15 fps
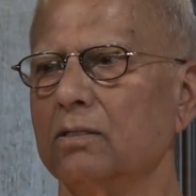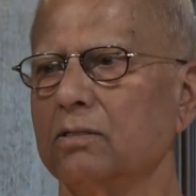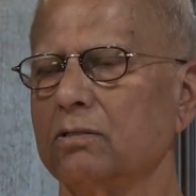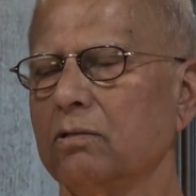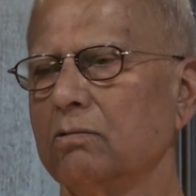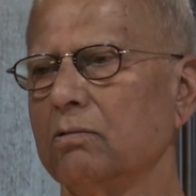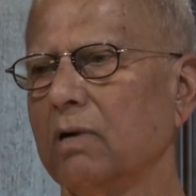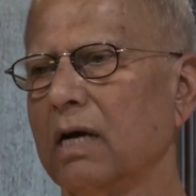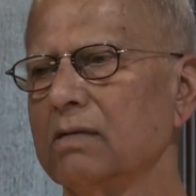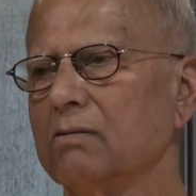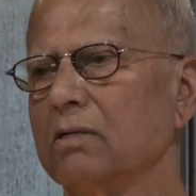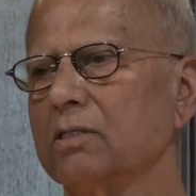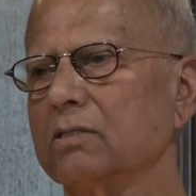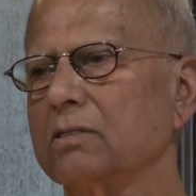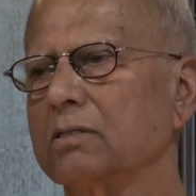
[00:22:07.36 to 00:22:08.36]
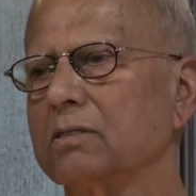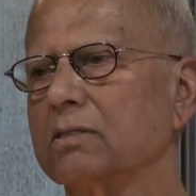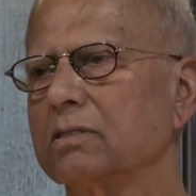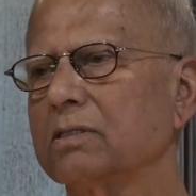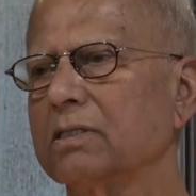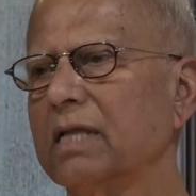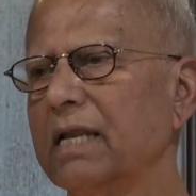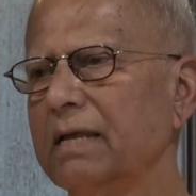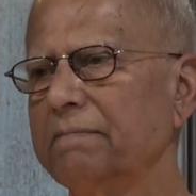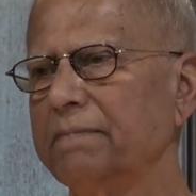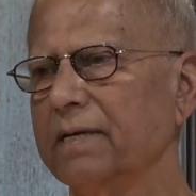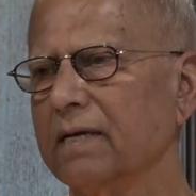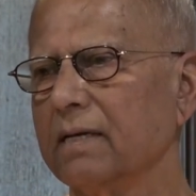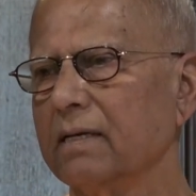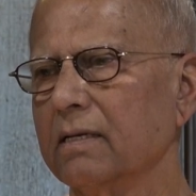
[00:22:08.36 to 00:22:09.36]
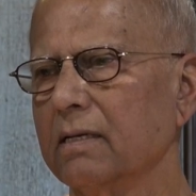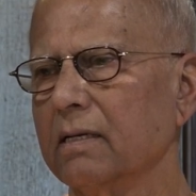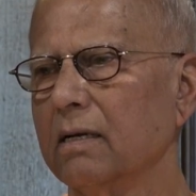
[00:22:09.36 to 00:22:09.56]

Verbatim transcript: So I was sleeping